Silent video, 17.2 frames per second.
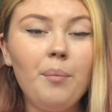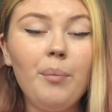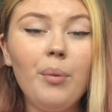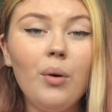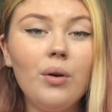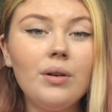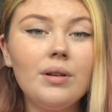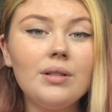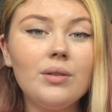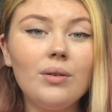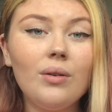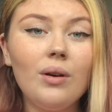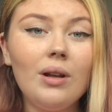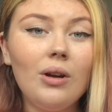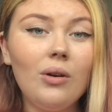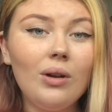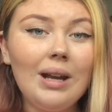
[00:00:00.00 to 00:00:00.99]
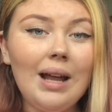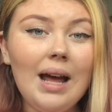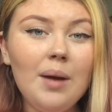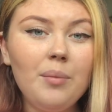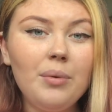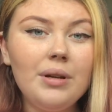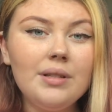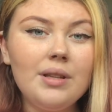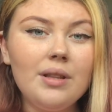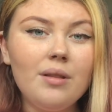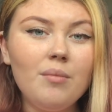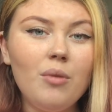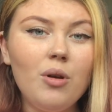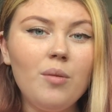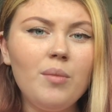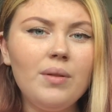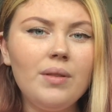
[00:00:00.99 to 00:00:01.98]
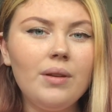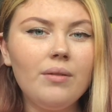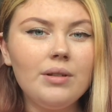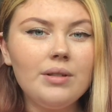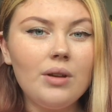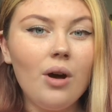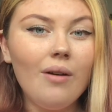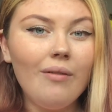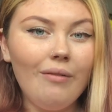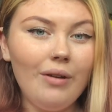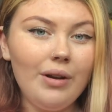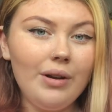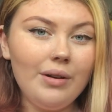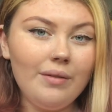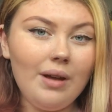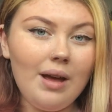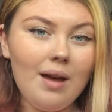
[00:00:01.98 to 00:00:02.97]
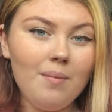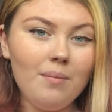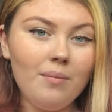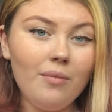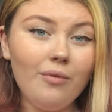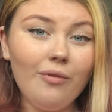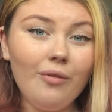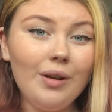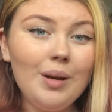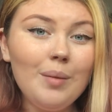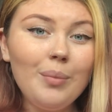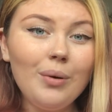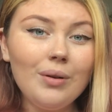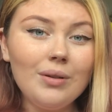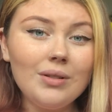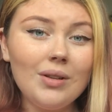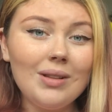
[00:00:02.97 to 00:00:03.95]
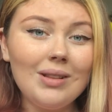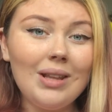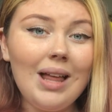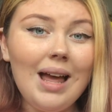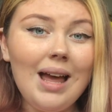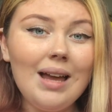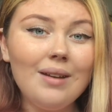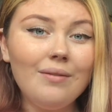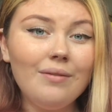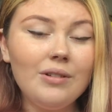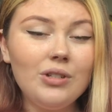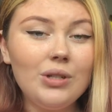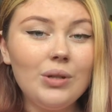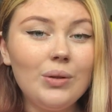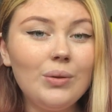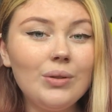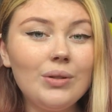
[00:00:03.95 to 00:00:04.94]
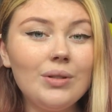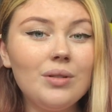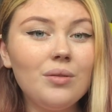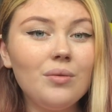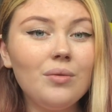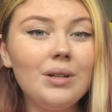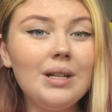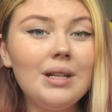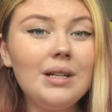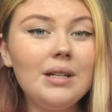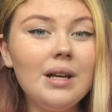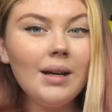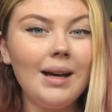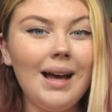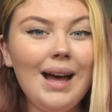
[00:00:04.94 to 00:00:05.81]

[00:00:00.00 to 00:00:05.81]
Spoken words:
books or libraries at the moment, there is often free books online for children to read.